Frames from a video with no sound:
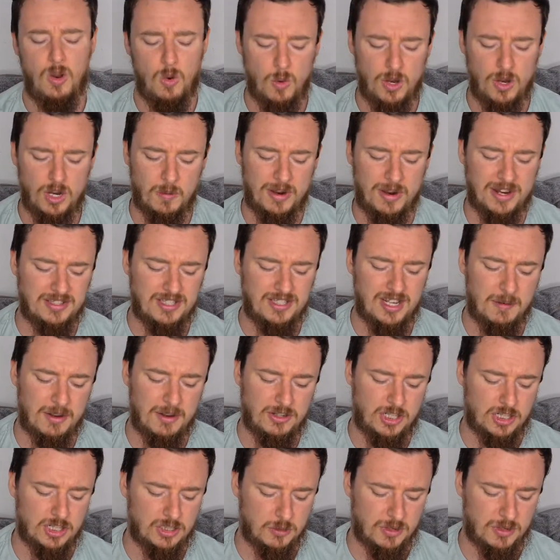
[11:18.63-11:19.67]
We don't want to see that,
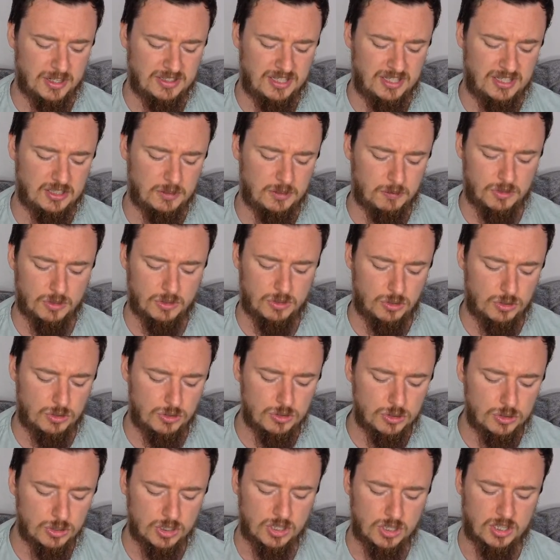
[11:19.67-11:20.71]
which is we want to see some
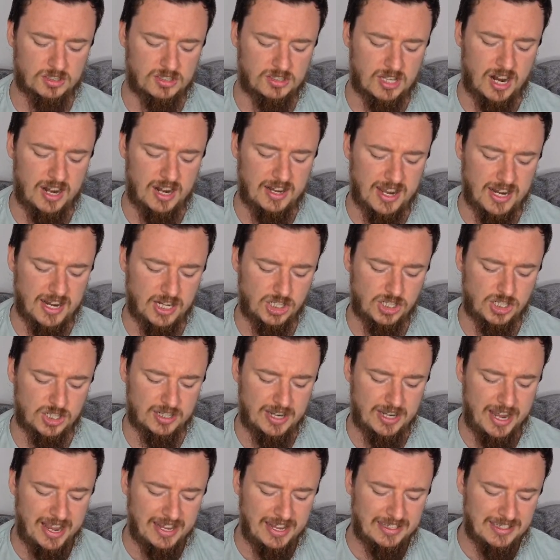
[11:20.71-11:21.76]
good
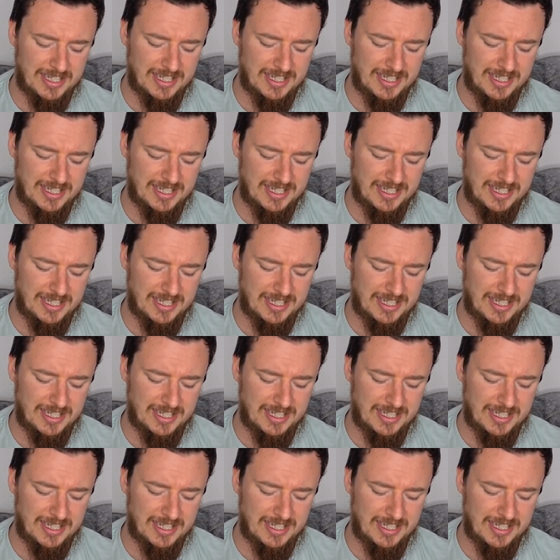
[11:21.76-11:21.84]
consolidation